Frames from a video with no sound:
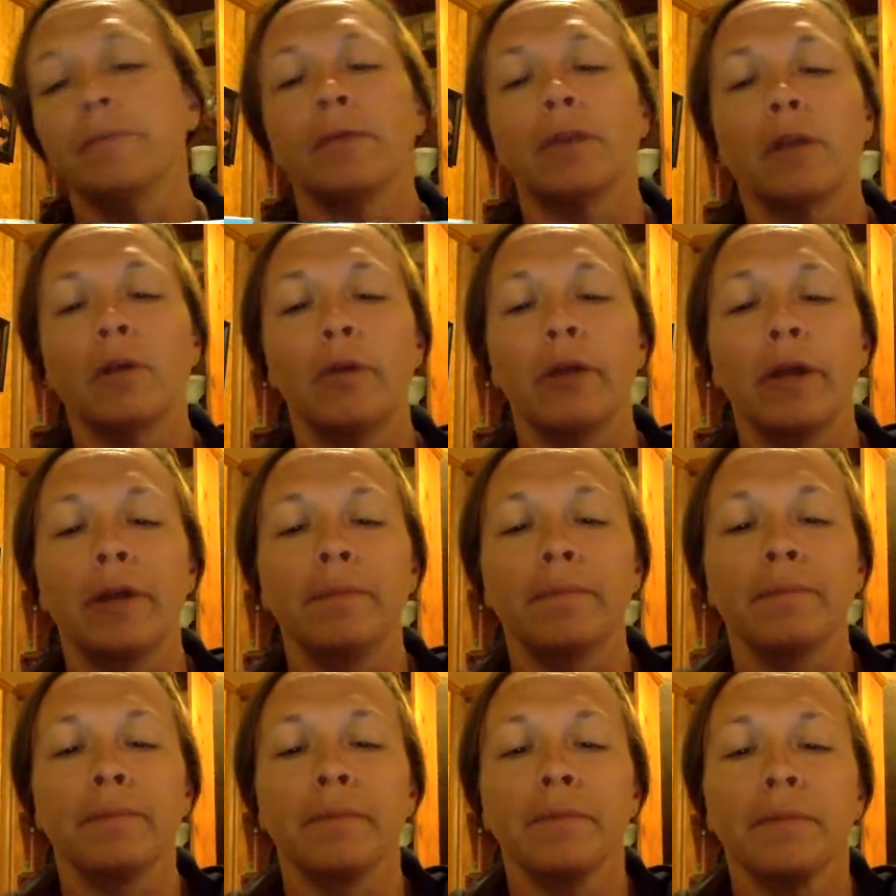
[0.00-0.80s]
Okay.
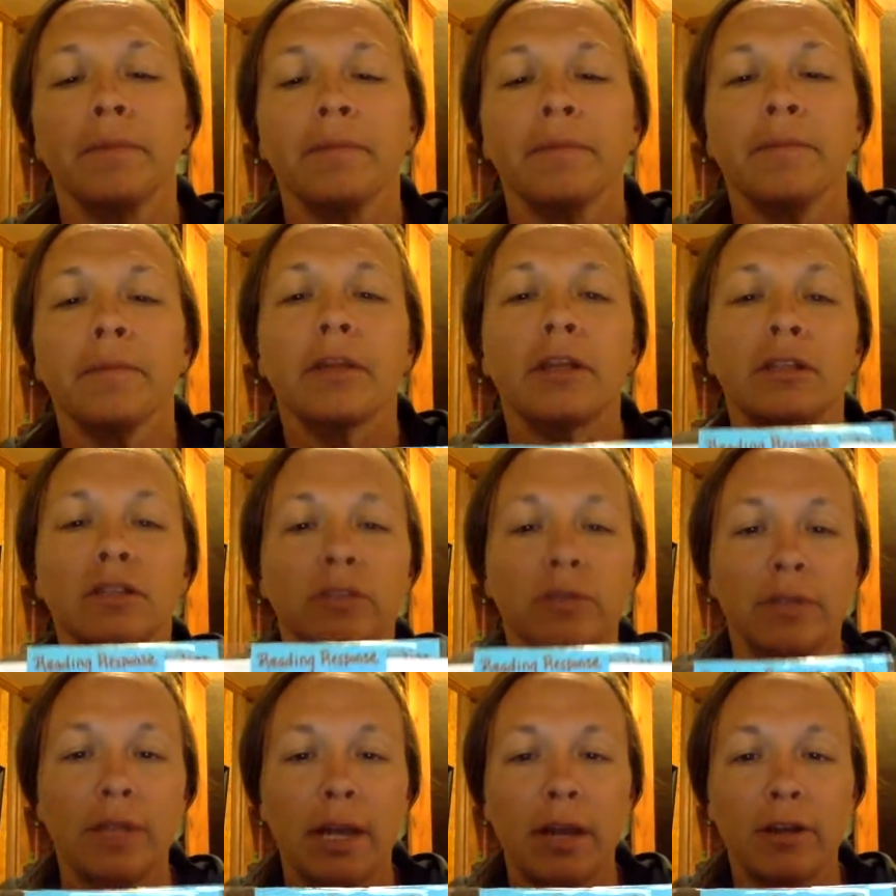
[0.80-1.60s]

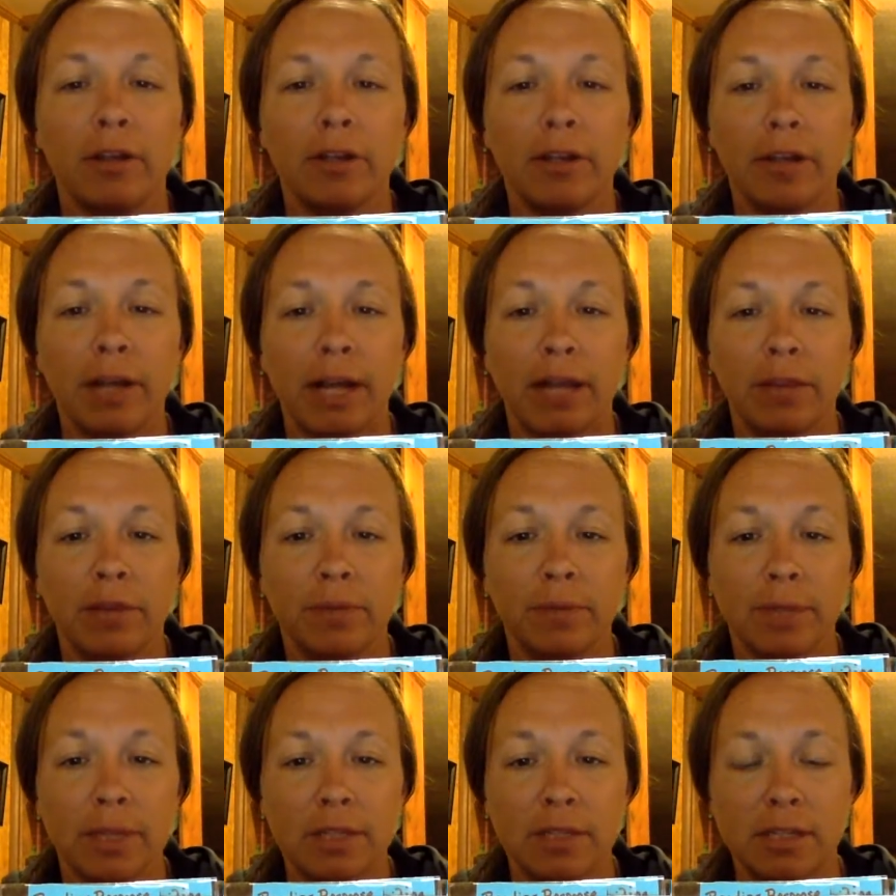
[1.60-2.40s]
So now you're at
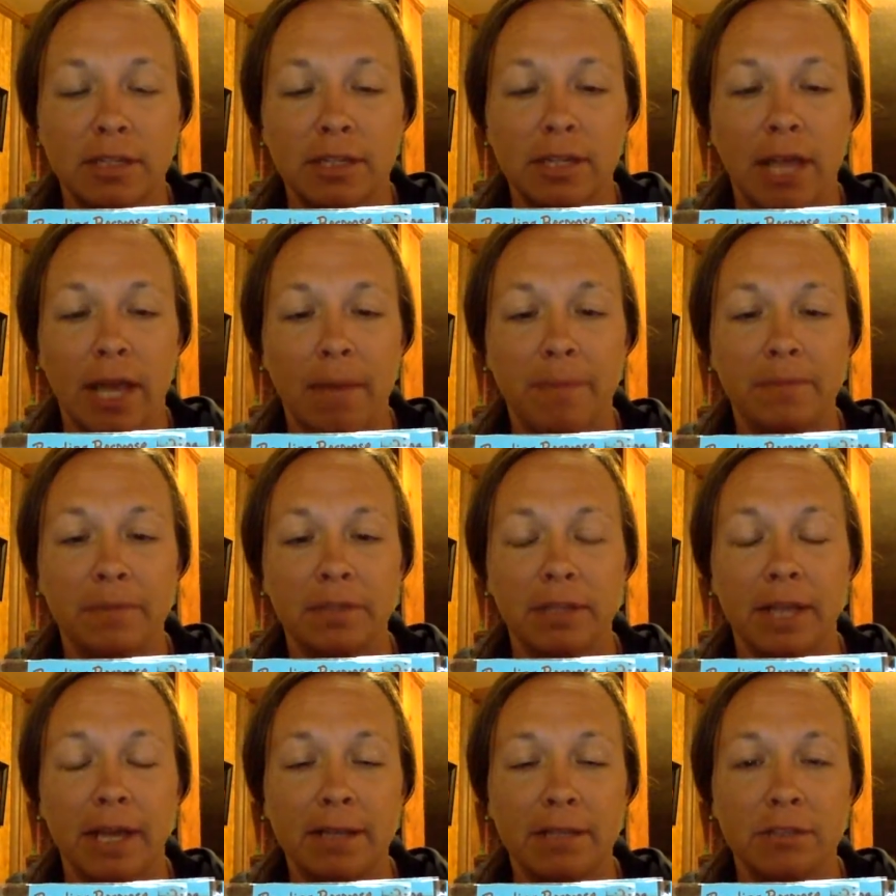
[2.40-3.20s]
the rest of the tabs,
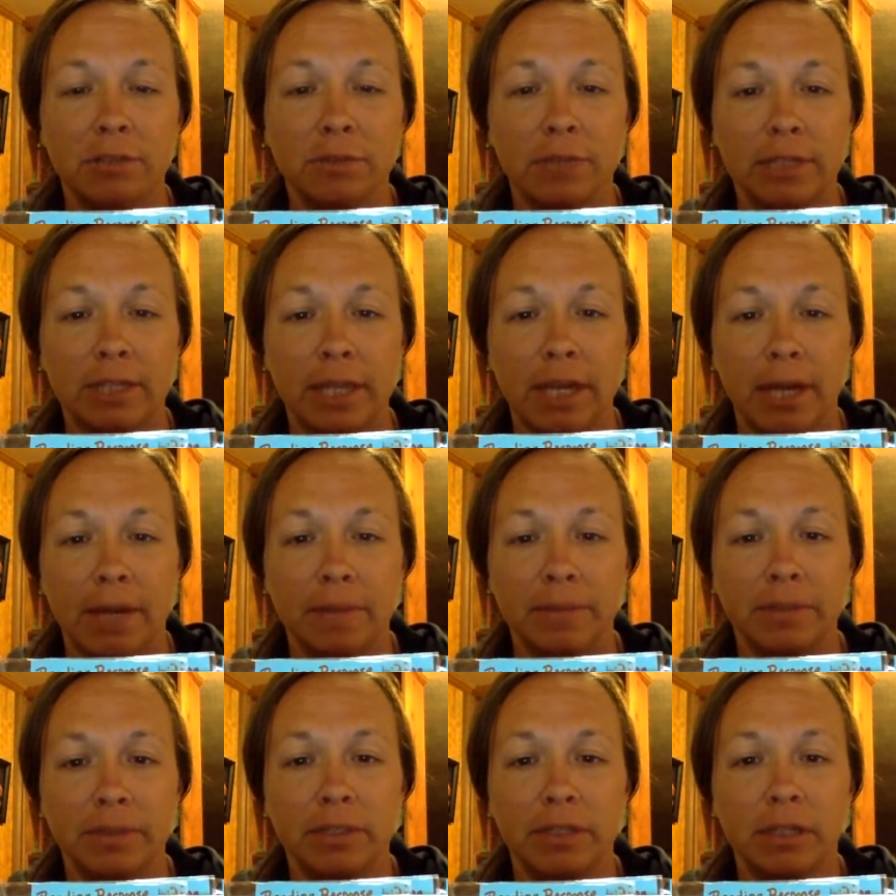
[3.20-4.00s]
the last 3
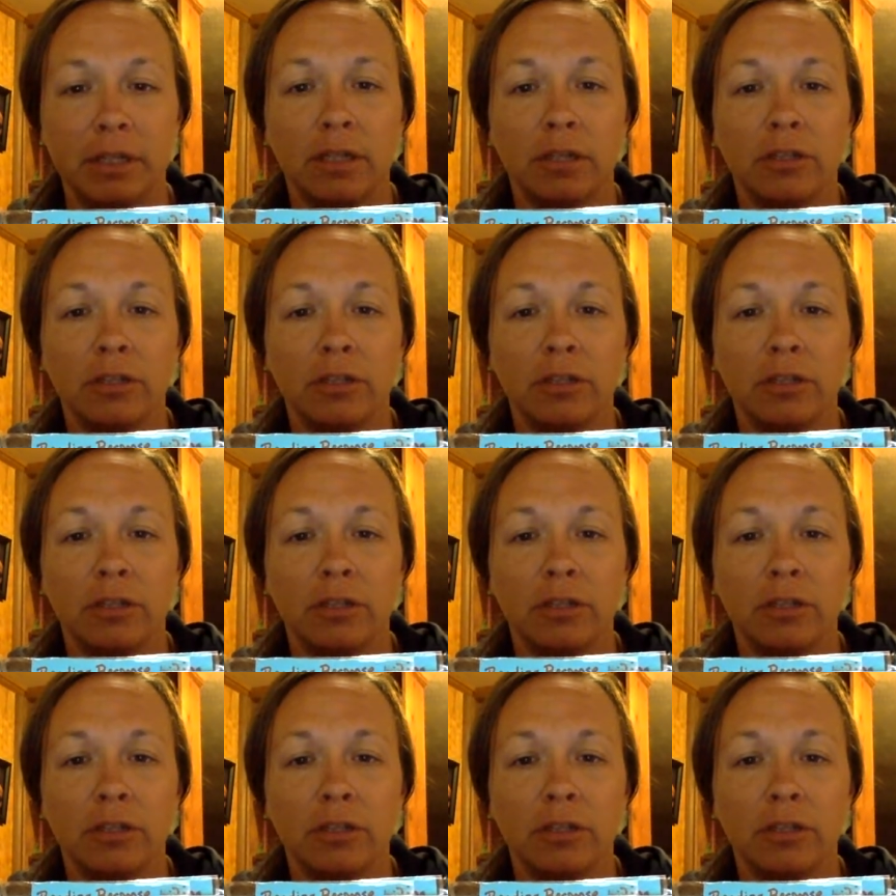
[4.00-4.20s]
tabs.